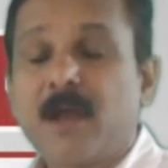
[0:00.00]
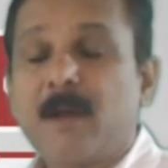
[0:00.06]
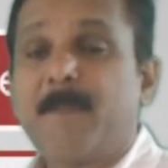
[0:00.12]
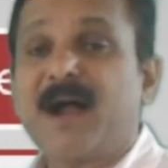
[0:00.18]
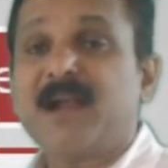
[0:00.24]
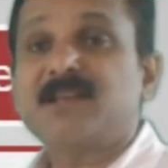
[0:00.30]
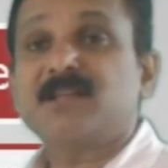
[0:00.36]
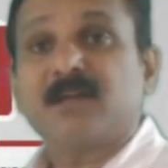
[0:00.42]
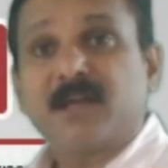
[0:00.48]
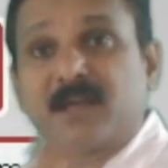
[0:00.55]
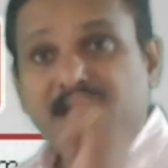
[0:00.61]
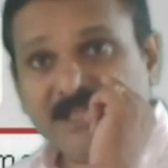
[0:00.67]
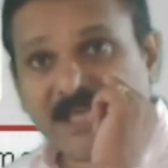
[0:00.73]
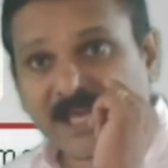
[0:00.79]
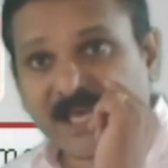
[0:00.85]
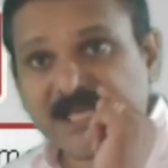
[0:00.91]
But
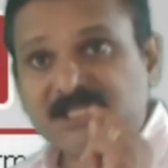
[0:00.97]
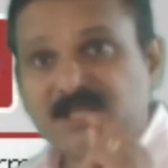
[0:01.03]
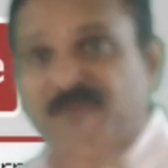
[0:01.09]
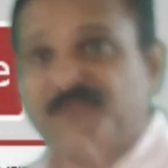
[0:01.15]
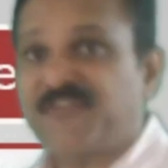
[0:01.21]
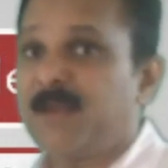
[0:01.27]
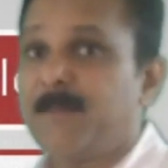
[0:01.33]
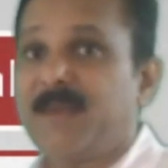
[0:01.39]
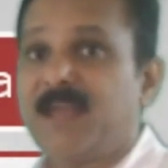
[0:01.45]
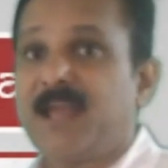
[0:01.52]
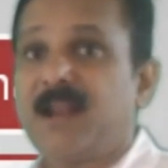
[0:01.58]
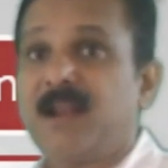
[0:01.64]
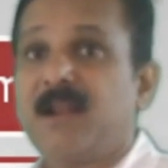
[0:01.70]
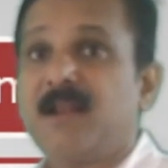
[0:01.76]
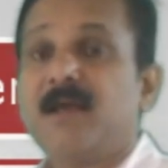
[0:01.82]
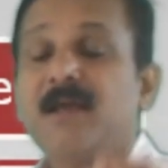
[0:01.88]
in the case of
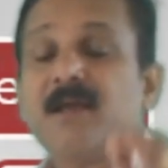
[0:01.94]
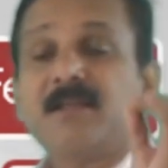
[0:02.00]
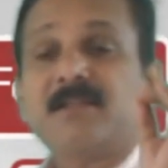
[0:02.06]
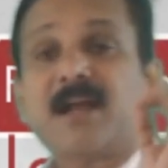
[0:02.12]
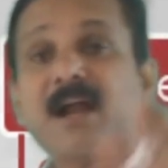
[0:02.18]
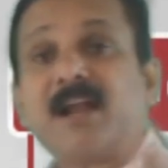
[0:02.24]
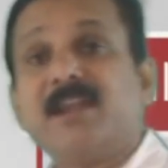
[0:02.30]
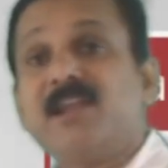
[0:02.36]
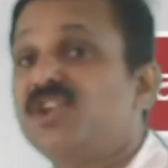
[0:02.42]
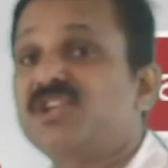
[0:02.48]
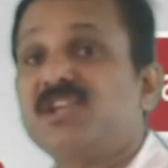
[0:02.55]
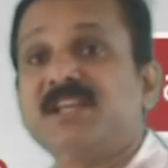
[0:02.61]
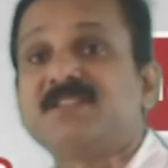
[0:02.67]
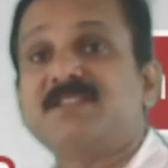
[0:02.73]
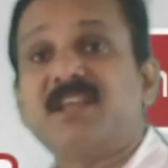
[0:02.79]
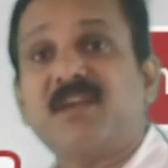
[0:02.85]
female, the
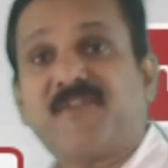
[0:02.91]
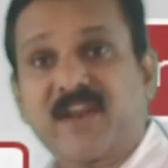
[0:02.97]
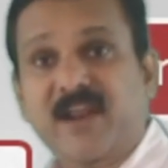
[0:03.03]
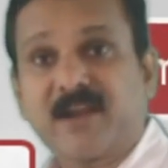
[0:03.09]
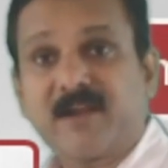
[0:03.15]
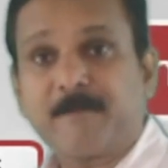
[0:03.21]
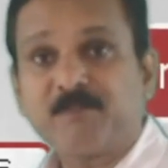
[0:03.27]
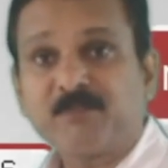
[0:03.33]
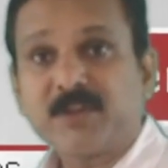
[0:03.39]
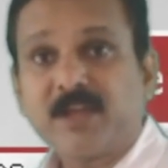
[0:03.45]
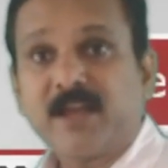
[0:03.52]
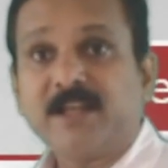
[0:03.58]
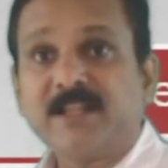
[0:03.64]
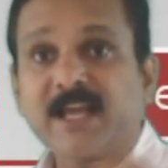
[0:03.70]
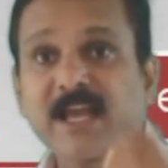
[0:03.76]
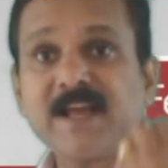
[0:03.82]
condition is different.
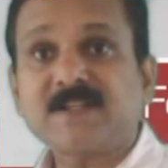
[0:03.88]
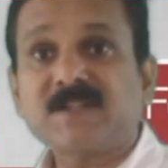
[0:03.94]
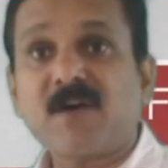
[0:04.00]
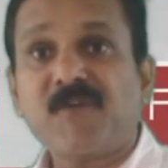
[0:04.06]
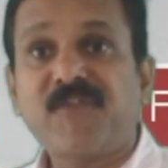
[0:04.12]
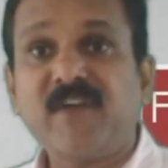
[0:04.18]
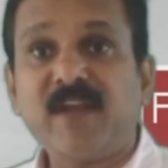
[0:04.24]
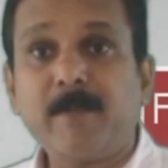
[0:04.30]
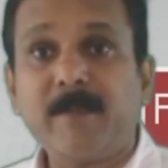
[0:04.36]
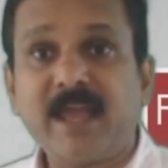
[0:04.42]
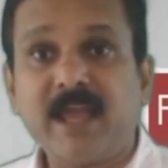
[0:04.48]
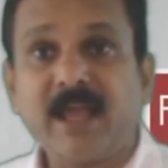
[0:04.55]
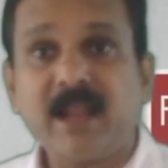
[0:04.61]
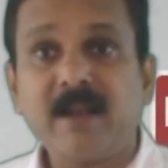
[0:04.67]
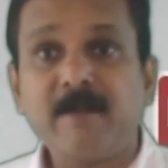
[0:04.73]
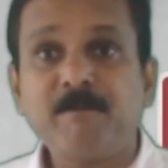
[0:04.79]
In the case of
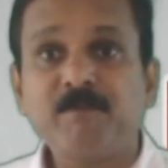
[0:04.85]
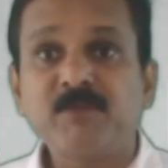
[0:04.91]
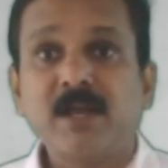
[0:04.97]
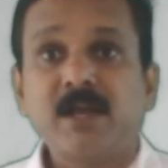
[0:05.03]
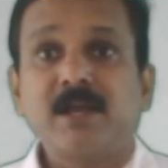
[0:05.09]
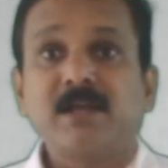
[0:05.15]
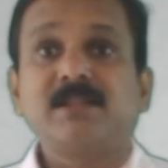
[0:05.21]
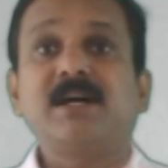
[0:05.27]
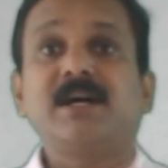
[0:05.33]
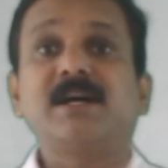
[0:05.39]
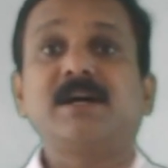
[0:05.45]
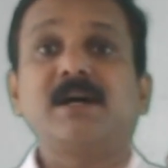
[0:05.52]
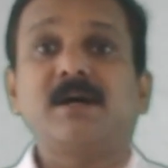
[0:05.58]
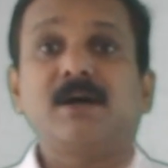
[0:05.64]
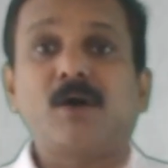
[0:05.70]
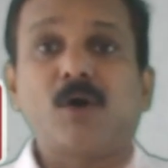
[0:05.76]
female,
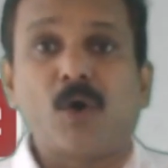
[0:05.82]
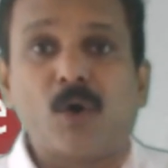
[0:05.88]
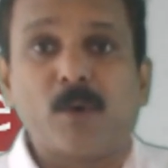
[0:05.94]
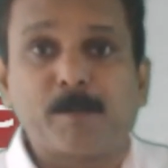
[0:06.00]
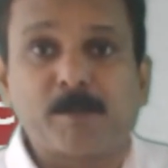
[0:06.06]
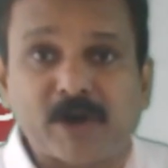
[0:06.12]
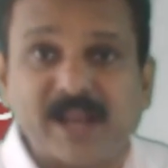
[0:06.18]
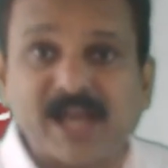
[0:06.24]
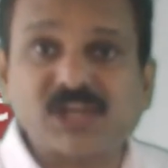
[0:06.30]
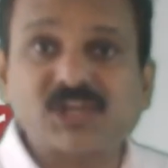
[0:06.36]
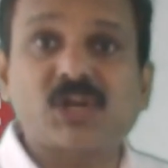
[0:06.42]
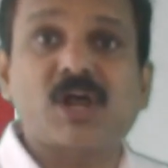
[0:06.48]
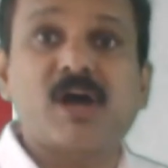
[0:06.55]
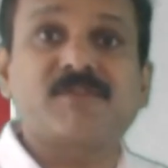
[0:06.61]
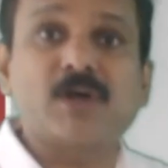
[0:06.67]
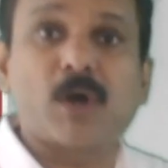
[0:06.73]
the
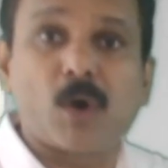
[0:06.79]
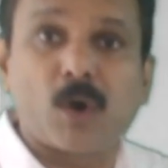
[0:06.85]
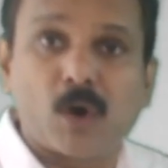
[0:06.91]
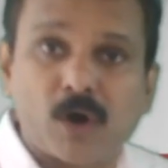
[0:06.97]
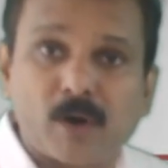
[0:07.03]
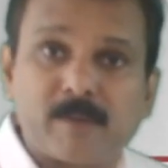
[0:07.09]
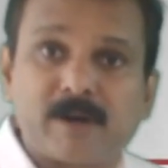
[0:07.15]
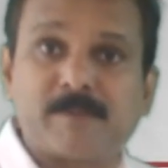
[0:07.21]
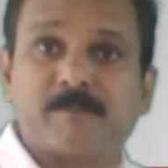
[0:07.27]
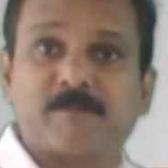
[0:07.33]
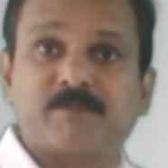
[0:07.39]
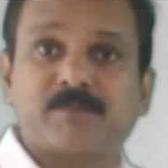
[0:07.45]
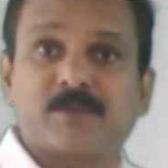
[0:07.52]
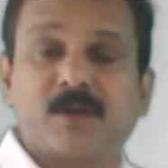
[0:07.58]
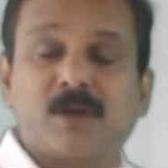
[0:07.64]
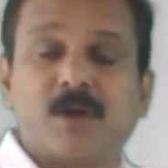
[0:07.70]
production of the ovum
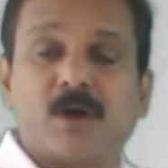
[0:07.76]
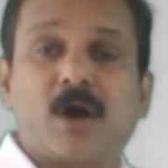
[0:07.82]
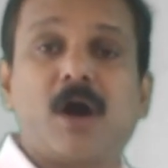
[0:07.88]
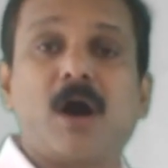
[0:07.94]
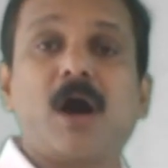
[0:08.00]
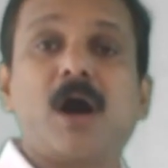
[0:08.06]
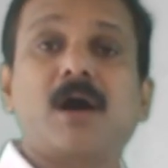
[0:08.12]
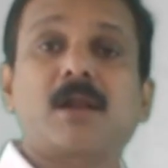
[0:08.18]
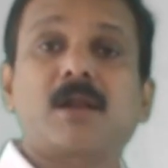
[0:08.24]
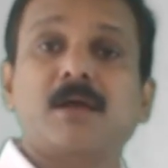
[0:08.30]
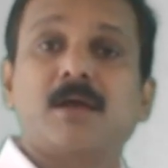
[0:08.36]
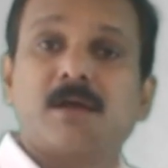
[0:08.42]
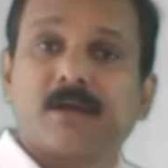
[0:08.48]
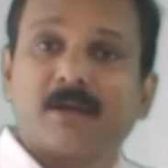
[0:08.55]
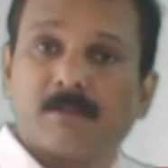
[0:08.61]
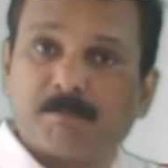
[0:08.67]

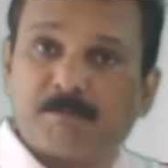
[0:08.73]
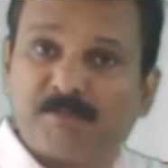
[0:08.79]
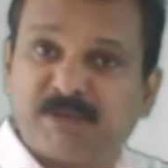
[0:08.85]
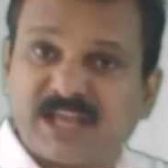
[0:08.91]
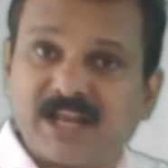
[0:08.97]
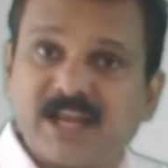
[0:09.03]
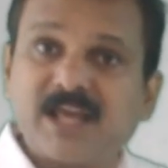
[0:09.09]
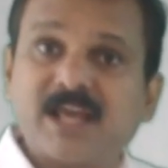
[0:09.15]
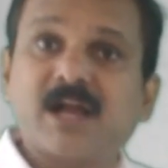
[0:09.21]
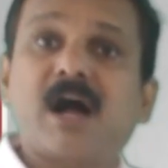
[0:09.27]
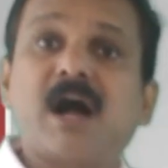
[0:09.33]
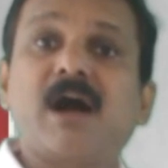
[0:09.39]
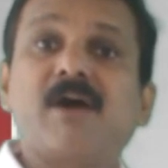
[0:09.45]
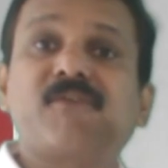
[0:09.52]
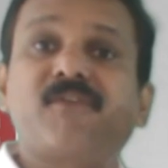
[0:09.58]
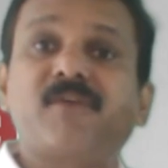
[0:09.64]
or beginning
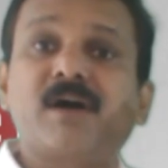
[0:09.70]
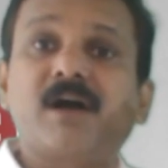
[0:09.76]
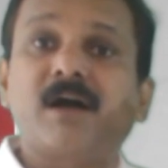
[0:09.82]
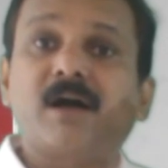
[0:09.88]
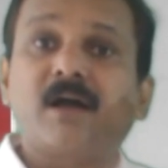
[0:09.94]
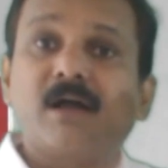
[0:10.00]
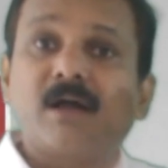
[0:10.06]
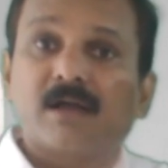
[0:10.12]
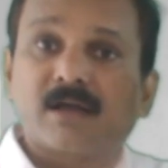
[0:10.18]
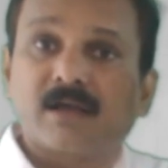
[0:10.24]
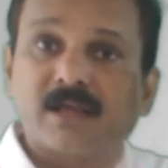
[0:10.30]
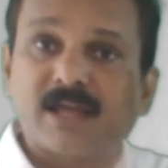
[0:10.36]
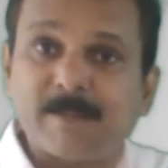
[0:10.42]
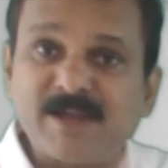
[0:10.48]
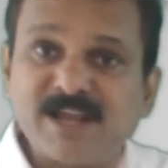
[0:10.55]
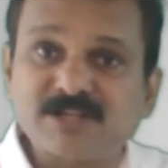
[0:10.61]
of uh,
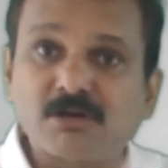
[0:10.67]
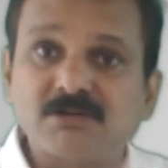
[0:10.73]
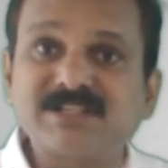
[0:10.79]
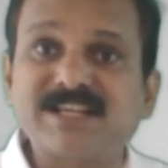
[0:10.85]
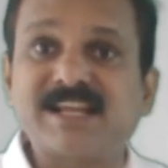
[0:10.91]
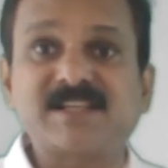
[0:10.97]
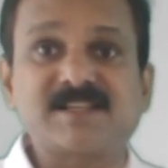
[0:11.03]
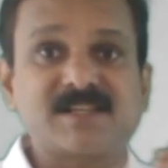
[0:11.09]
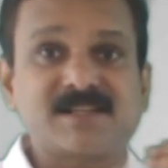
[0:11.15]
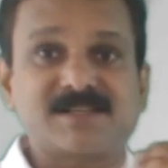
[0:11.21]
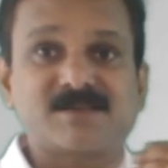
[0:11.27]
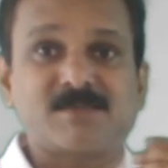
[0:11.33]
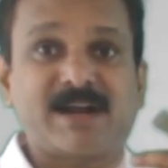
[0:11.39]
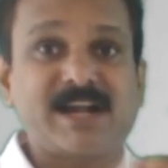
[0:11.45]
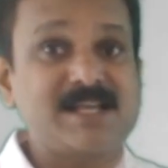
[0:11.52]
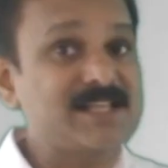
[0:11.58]

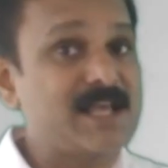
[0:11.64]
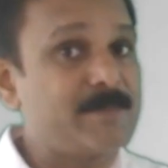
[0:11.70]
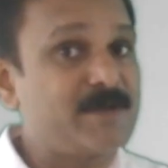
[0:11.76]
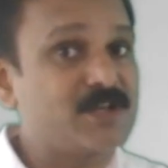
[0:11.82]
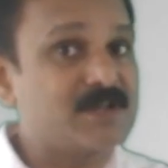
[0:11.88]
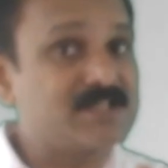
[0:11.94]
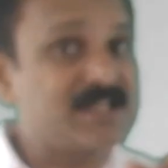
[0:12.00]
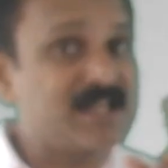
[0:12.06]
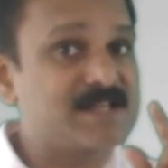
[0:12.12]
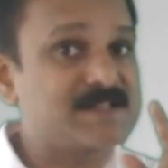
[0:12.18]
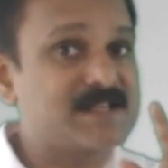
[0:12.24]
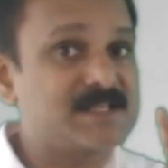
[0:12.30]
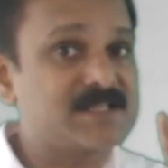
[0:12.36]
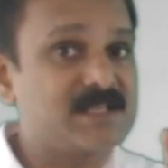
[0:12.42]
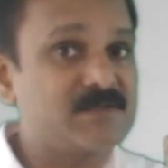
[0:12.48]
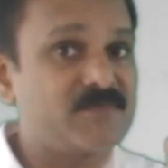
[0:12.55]
gametogenesis. What is
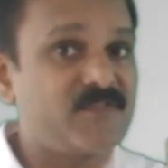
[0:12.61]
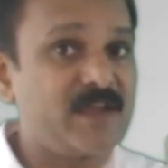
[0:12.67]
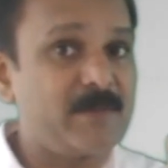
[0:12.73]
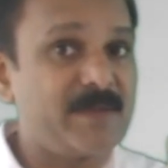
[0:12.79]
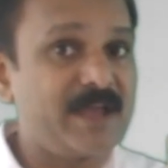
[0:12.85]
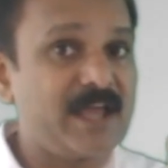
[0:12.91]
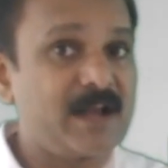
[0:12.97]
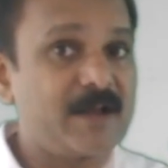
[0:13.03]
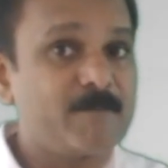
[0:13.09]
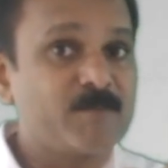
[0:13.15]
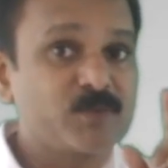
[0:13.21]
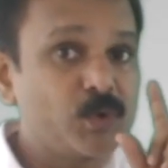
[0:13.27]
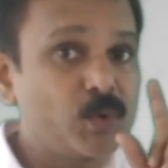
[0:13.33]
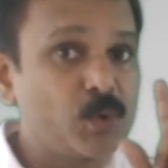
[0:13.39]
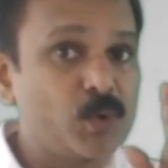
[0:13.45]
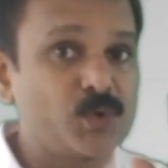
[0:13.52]
gametogenesis in female?
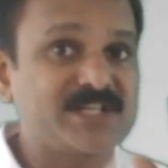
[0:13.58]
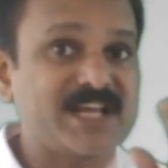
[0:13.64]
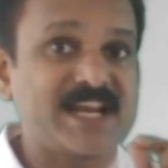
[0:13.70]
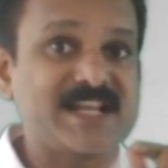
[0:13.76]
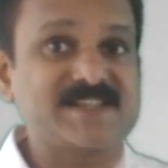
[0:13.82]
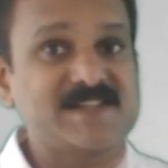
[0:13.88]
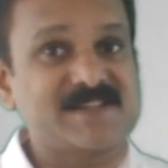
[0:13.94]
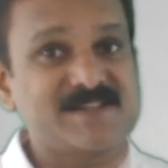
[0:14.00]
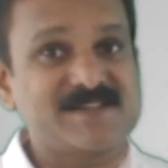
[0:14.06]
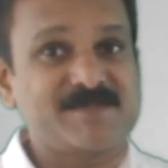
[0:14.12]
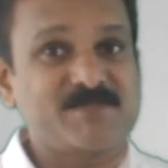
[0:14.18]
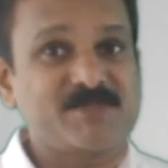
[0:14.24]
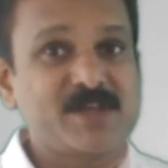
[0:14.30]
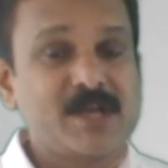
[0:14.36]
Oogenesis.